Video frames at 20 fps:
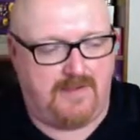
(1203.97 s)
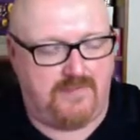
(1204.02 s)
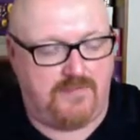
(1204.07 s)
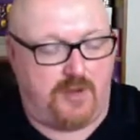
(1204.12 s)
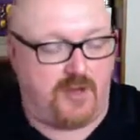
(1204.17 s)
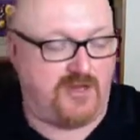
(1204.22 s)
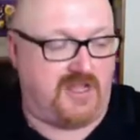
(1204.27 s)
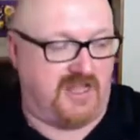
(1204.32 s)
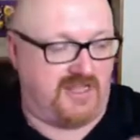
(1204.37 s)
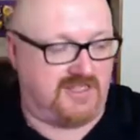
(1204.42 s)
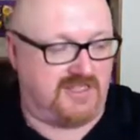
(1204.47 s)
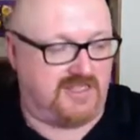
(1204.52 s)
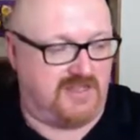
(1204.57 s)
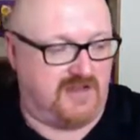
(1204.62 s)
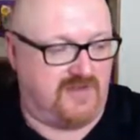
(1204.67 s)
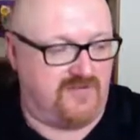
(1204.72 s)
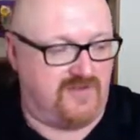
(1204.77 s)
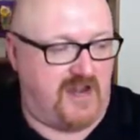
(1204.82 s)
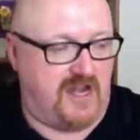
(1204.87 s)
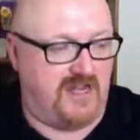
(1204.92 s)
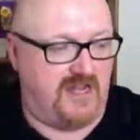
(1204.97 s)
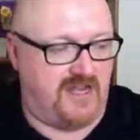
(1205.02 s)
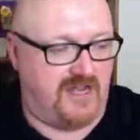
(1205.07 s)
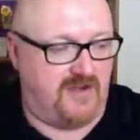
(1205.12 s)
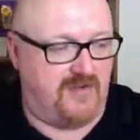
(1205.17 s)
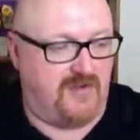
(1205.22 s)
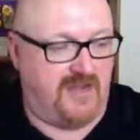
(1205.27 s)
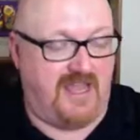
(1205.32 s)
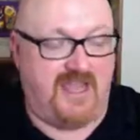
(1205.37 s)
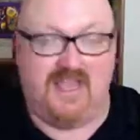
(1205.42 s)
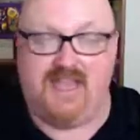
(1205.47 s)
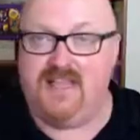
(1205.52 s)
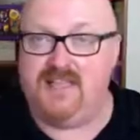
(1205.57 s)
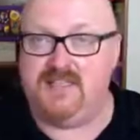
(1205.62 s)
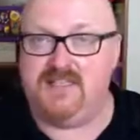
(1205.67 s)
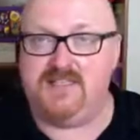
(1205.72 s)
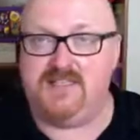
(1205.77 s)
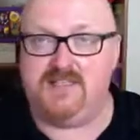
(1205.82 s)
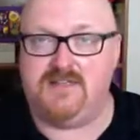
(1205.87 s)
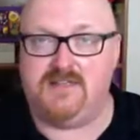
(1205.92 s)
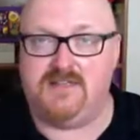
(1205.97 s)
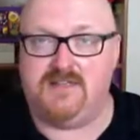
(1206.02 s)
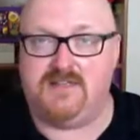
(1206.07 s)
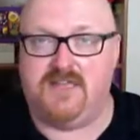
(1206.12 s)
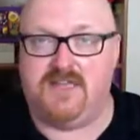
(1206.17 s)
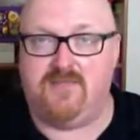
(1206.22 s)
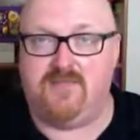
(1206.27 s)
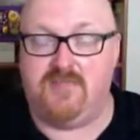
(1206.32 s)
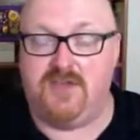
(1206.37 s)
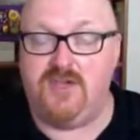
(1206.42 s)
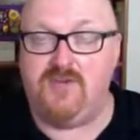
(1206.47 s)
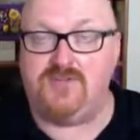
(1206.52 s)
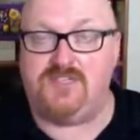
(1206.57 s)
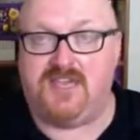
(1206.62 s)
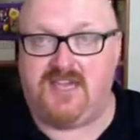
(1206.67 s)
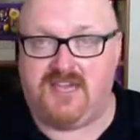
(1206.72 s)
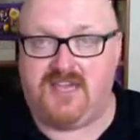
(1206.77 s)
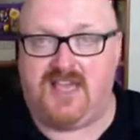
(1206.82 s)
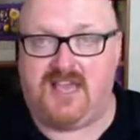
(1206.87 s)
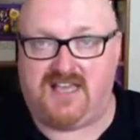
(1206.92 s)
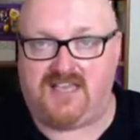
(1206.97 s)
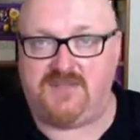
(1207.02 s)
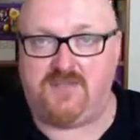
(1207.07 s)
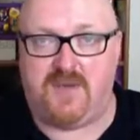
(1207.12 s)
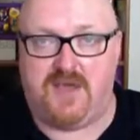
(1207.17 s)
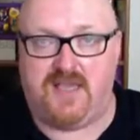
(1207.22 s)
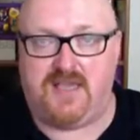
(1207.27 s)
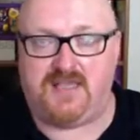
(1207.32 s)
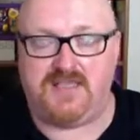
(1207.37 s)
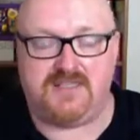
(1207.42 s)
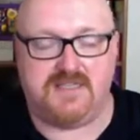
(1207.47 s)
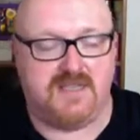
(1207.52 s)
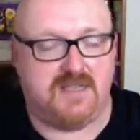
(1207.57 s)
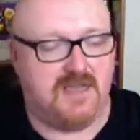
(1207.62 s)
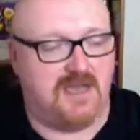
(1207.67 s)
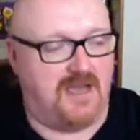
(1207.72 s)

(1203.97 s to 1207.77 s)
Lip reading: podcasts and radio is the music aspect,